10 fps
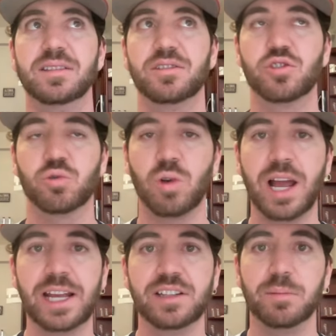
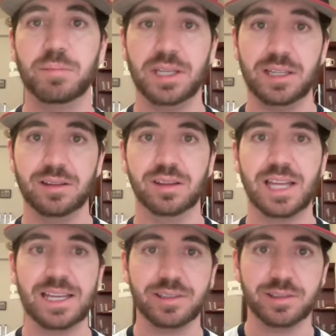trying to be
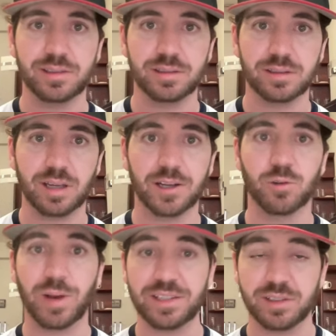less
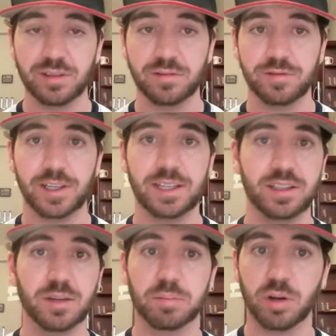aggressive in
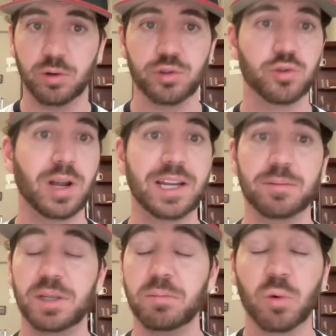the approach, trying
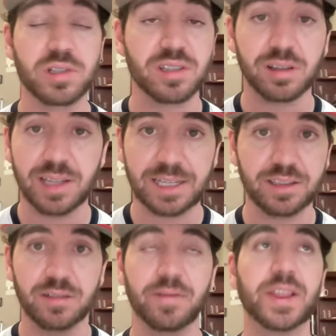to be more
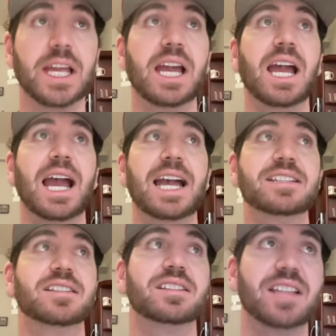selective,
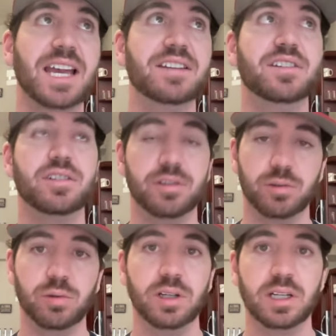has led
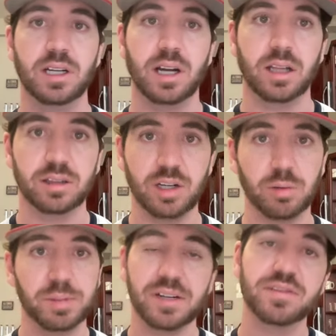to a
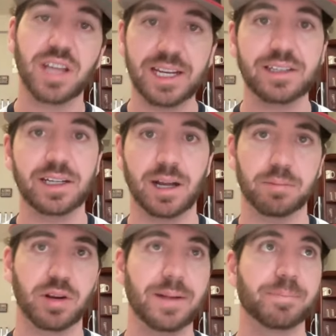little bit of tightening
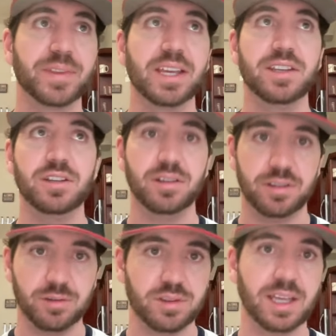up, right?
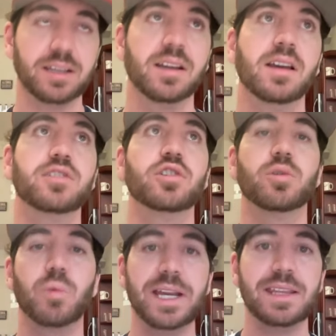You think, so
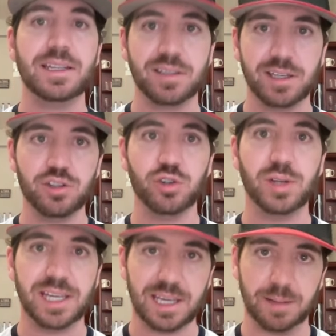the way they teach you
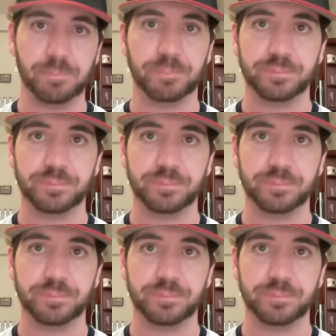to hit